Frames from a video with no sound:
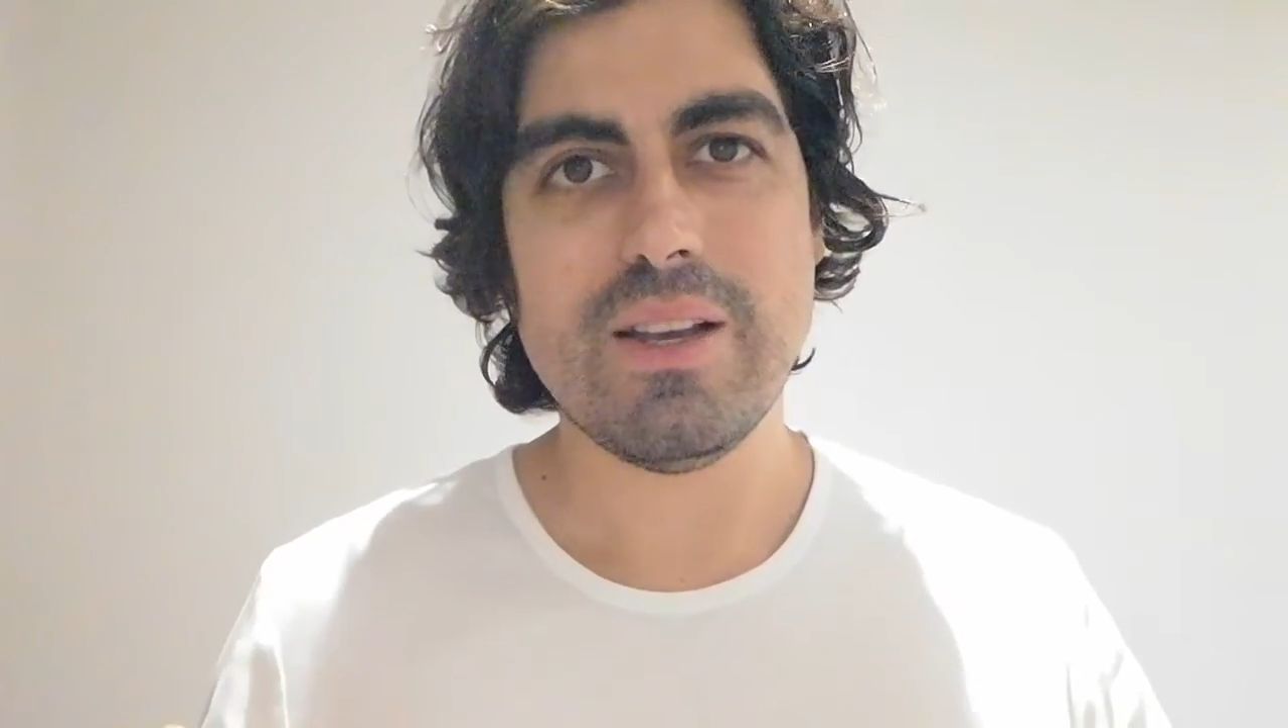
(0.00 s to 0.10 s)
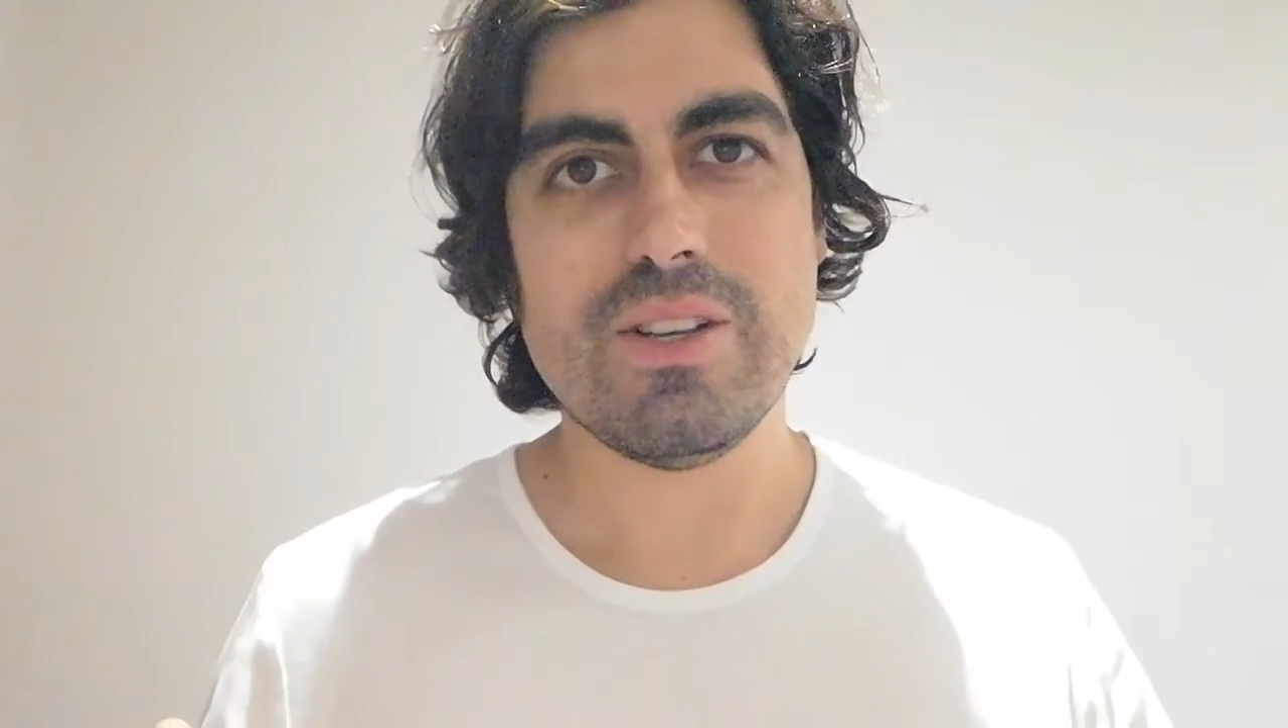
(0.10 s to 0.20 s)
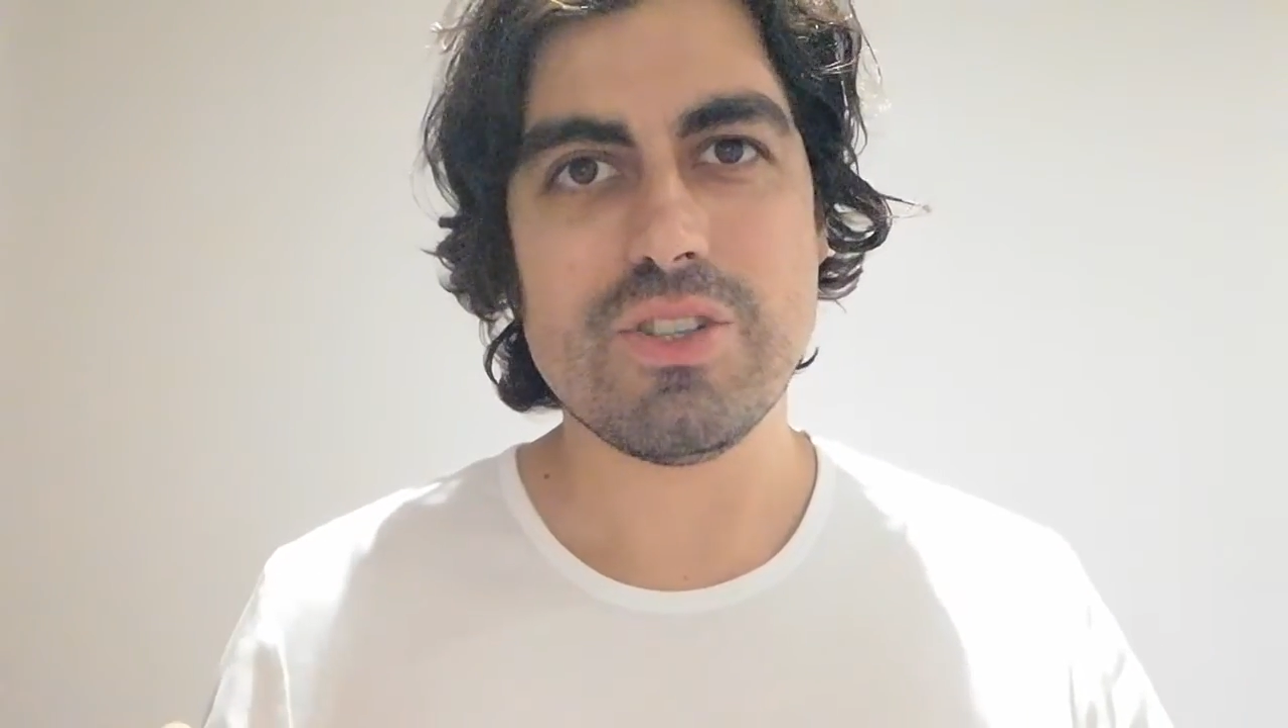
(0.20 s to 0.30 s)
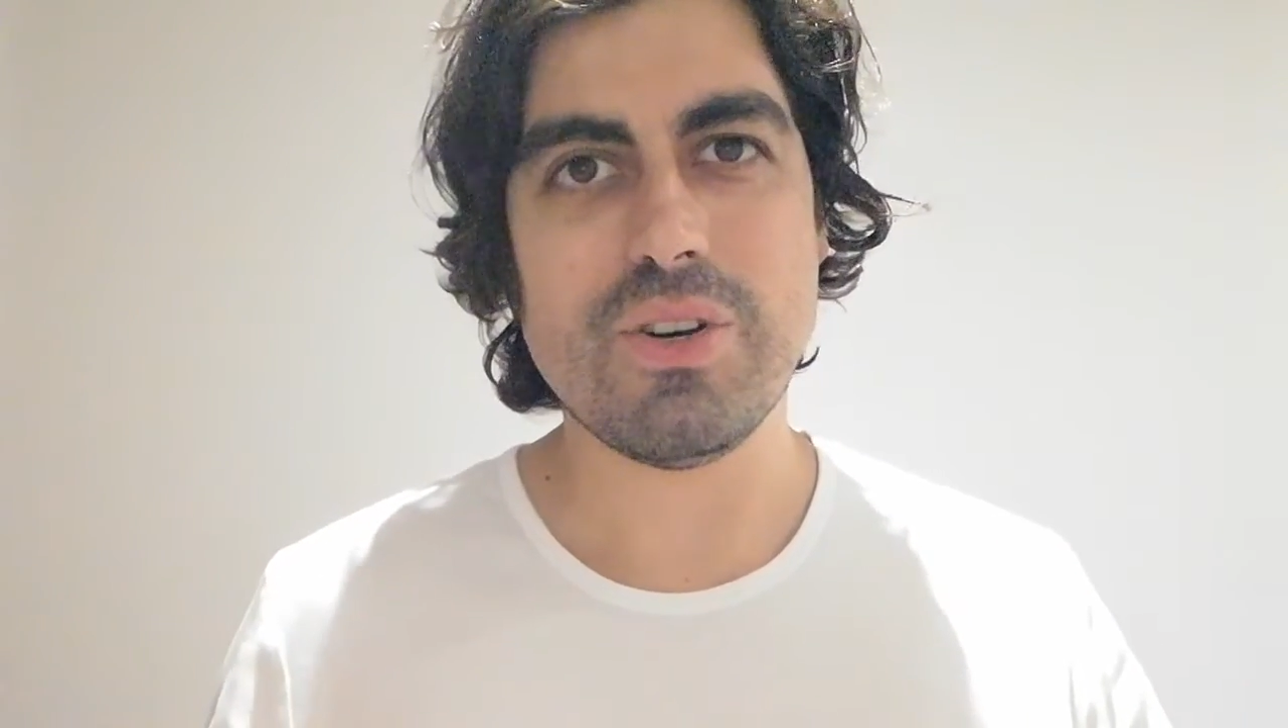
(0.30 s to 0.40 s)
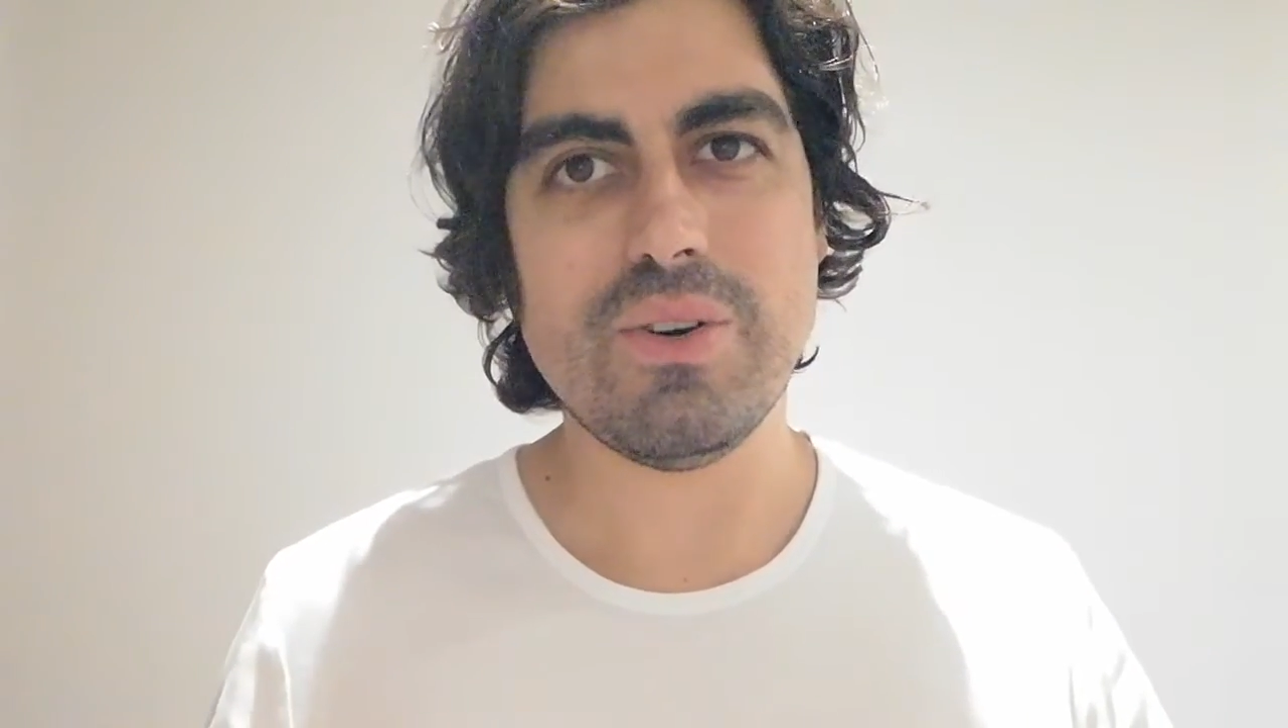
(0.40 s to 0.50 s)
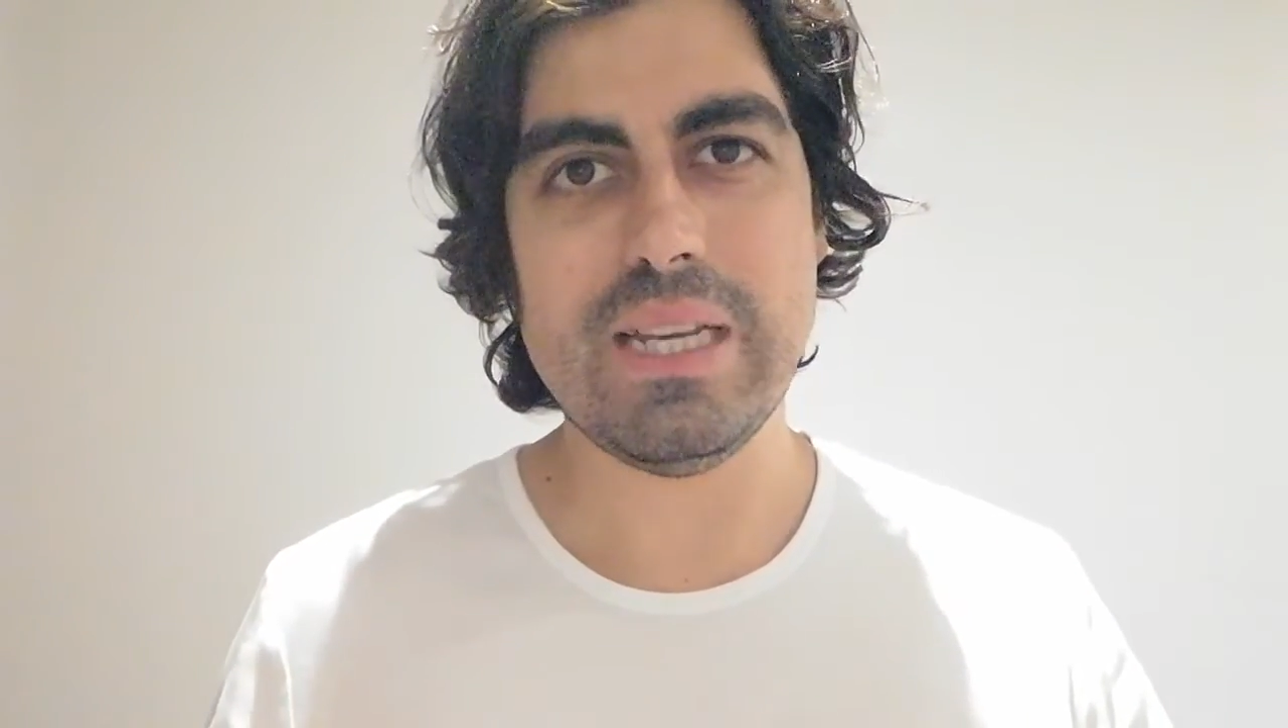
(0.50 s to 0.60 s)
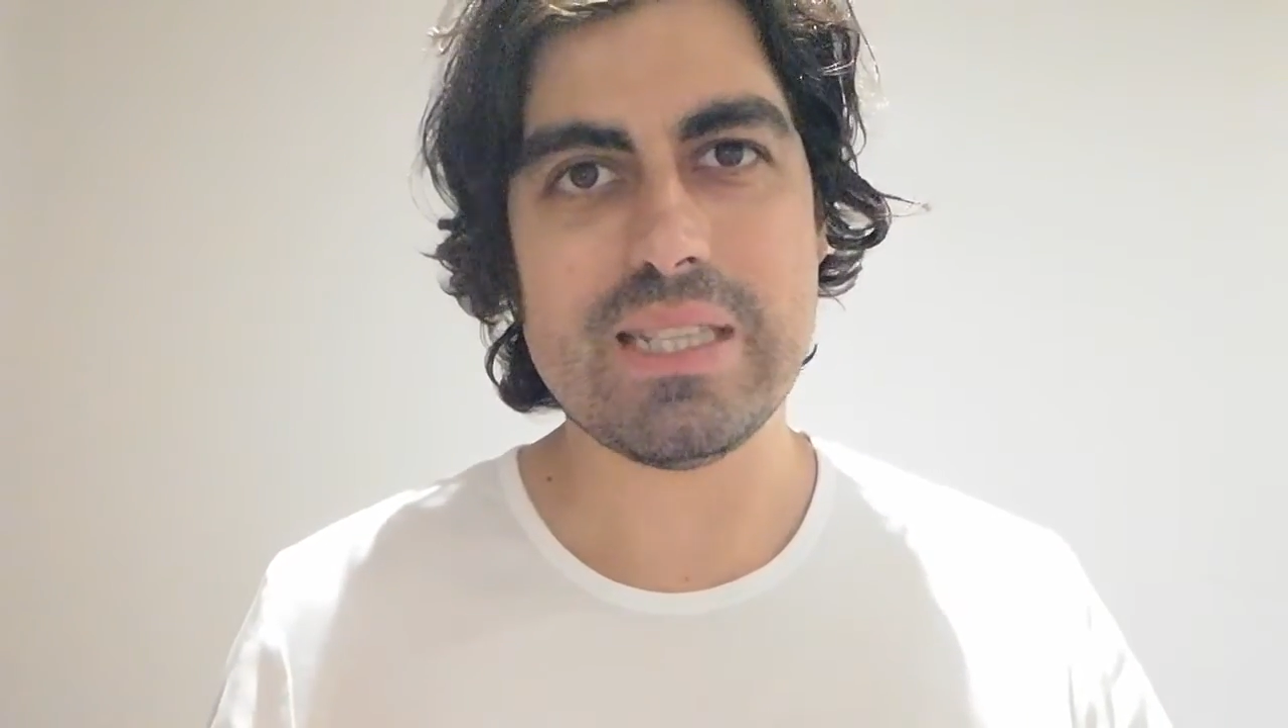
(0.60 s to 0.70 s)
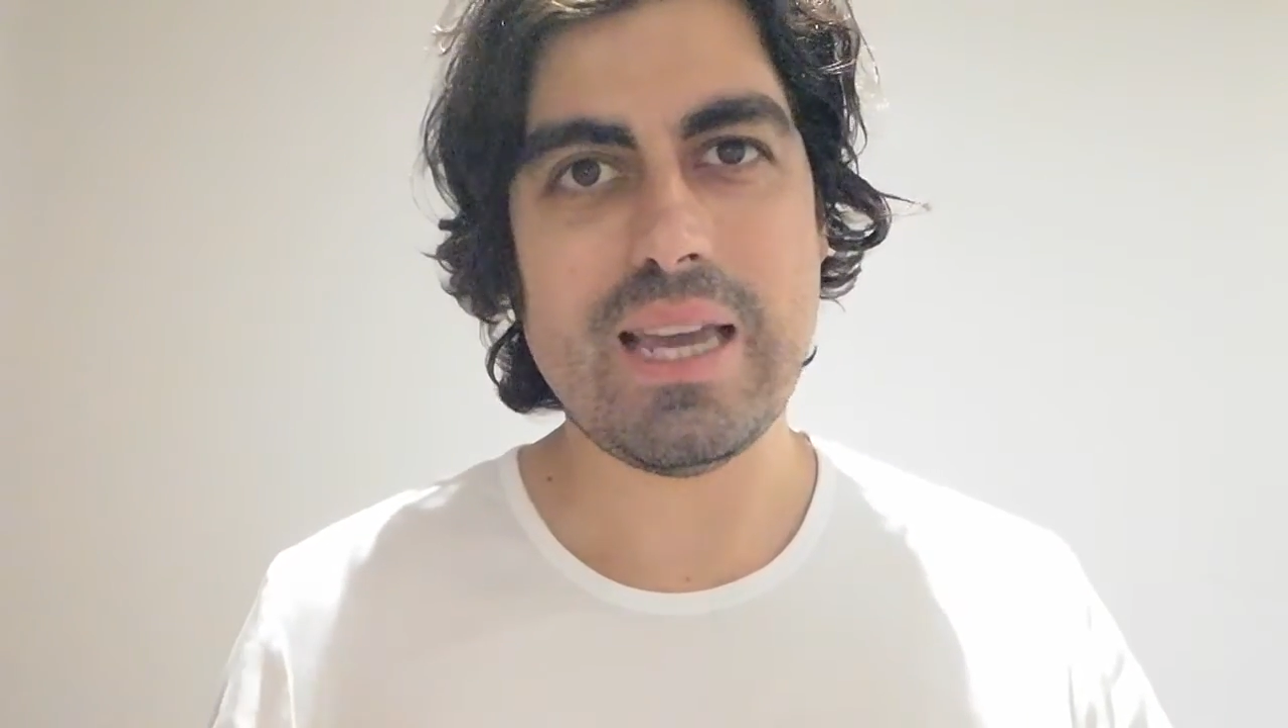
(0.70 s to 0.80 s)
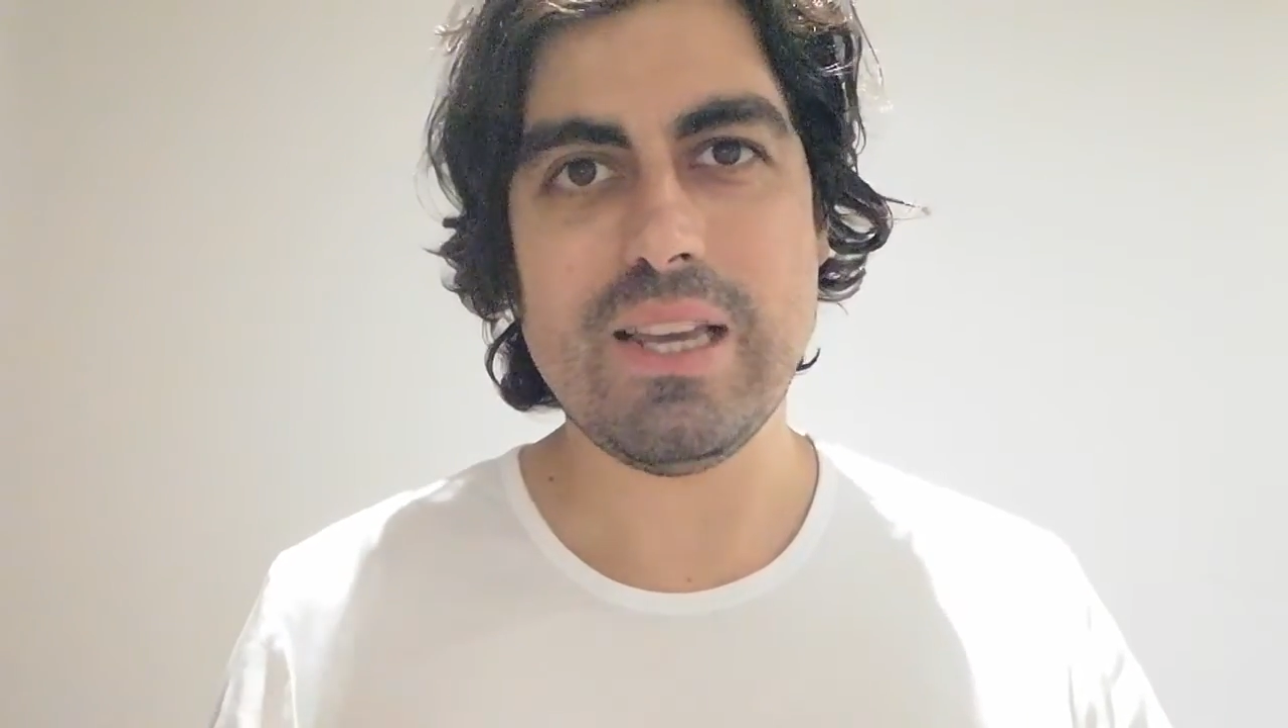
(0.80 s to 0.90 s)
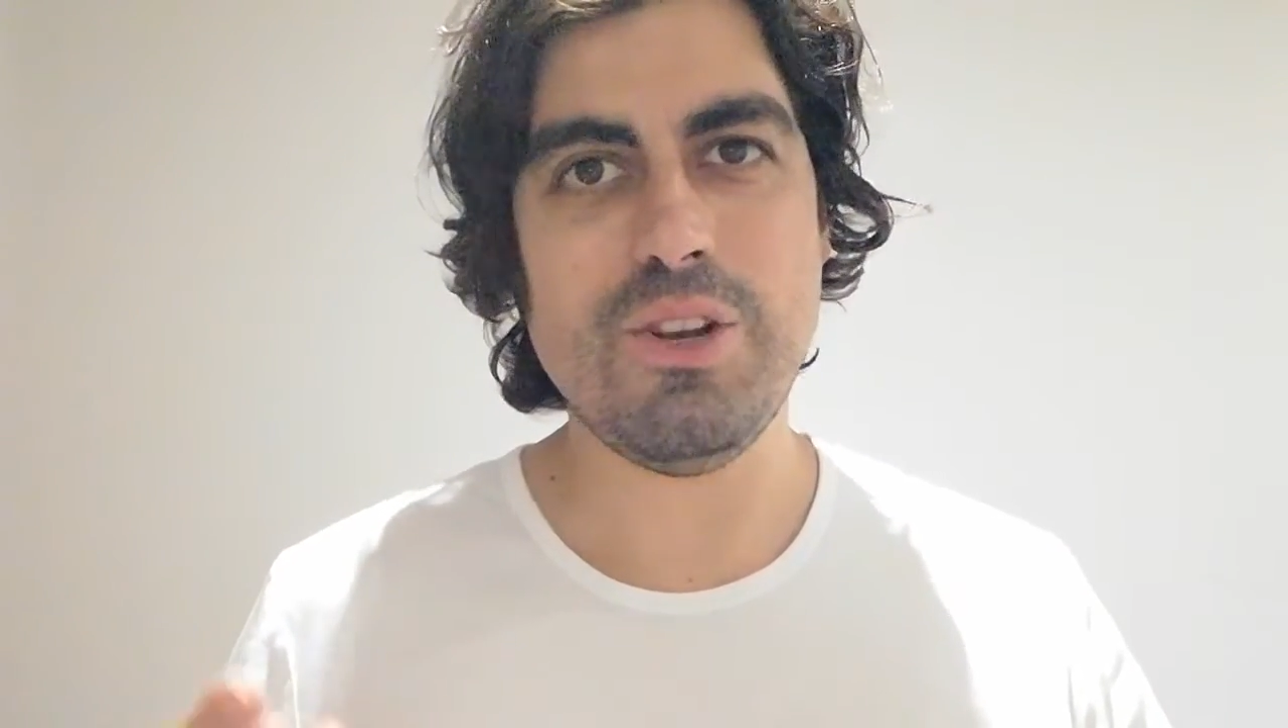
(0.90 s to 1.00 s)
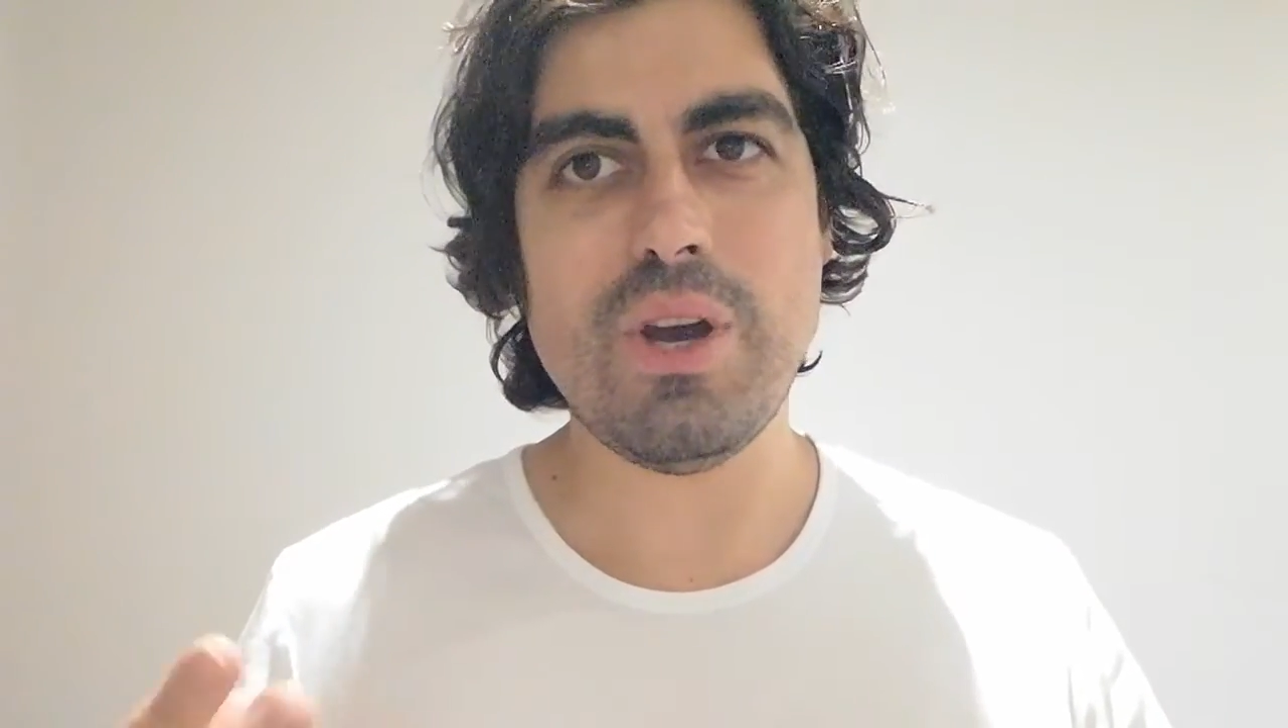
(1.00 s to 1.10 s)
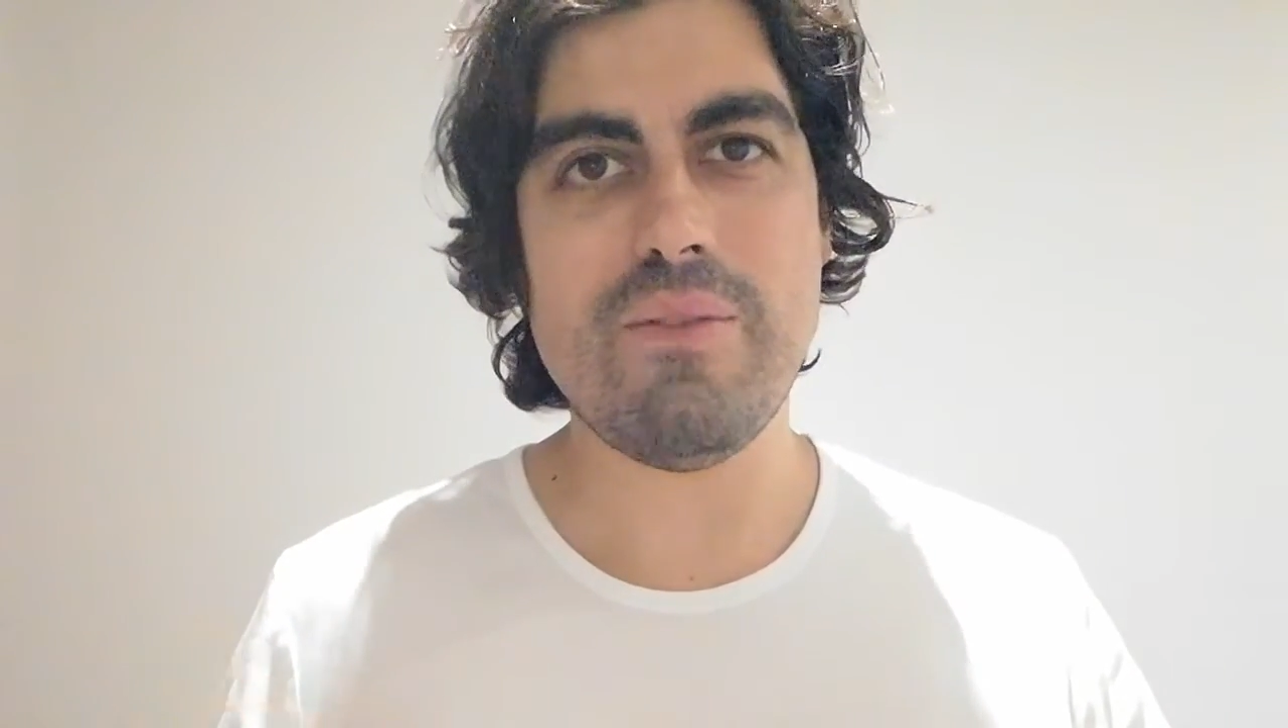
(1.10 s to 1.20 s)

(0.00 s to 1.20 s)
So it's like you don't